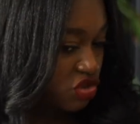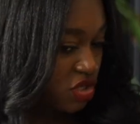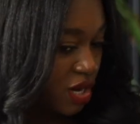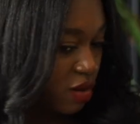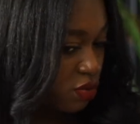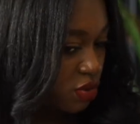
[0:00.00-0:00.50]
did
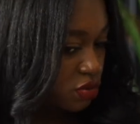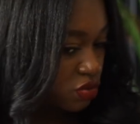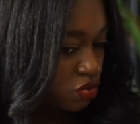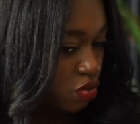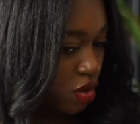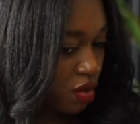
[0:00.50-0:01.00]
I want to
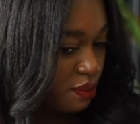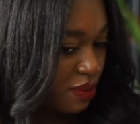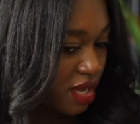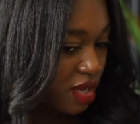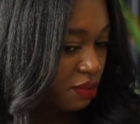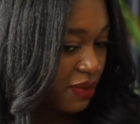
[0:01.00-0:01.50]
talk
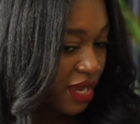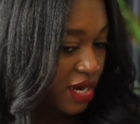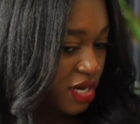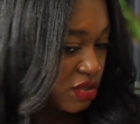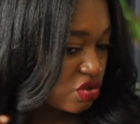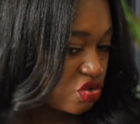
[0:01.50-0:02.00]
about? My
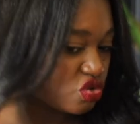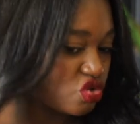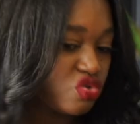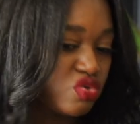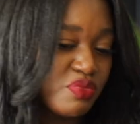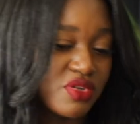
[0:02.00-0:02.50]
hair is
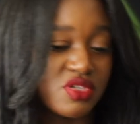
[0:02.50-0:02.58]
super